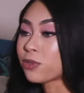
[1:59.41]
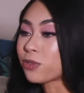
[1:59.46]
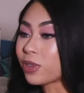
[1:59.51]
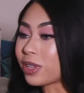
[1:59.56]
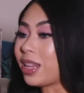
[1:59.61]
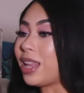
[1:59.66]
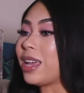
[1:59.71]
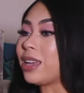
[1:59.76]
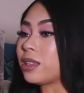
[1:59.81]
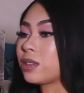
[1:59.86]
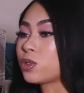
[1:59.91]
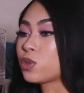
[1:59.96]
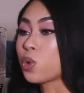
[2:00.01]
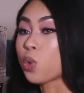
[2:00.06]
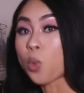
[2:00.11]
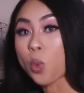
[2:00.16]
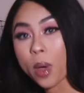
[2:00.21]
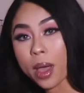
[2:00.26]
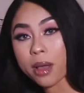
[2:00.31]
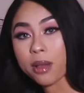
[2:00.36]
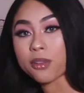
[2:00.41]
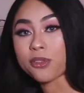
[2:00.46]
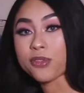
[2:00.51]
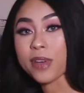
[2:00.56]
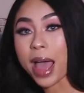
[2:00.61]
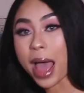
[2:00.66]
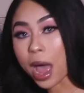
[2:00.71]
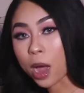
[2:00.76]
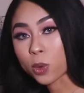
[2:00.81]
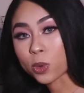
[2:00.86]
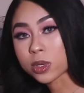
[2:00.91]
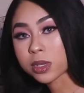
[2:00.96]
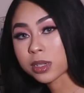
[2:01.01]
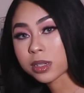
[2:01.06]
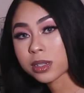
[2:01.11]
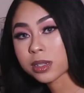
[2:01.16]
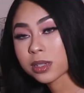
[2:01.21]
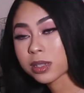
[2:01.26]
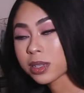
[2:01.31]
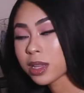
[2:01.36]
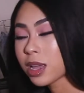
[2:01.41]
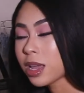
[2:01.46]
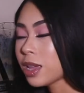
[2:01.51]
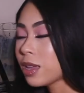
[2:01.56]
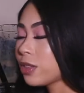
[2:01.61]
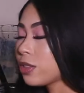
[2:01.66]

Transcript: for like twelve hours.